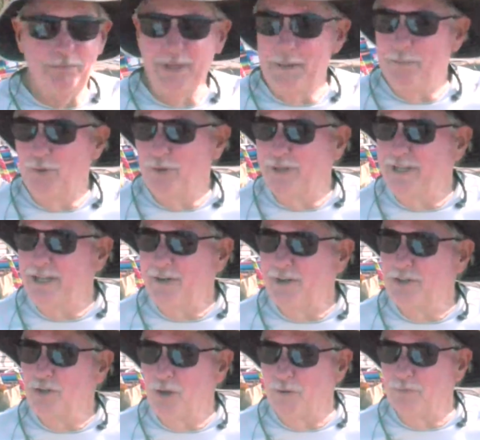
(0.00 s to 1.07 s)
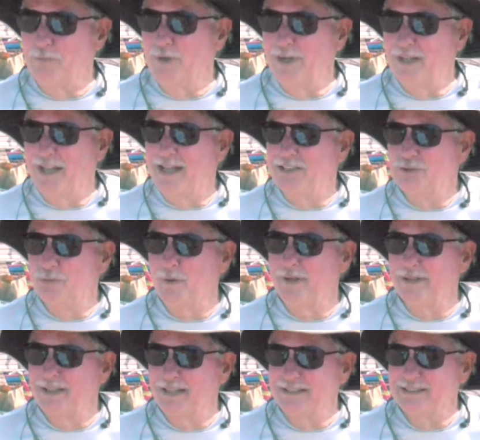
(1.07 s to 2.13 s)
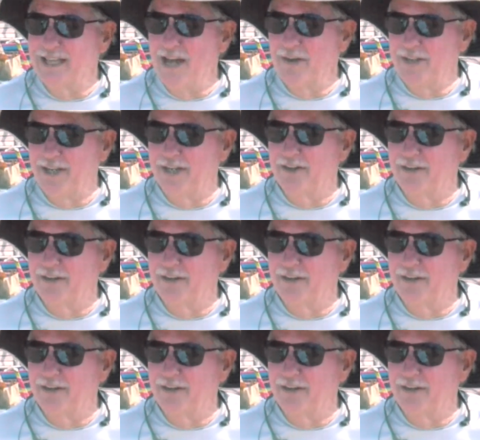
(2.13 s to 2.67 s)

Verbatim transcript: people in Erie don't realize what is out here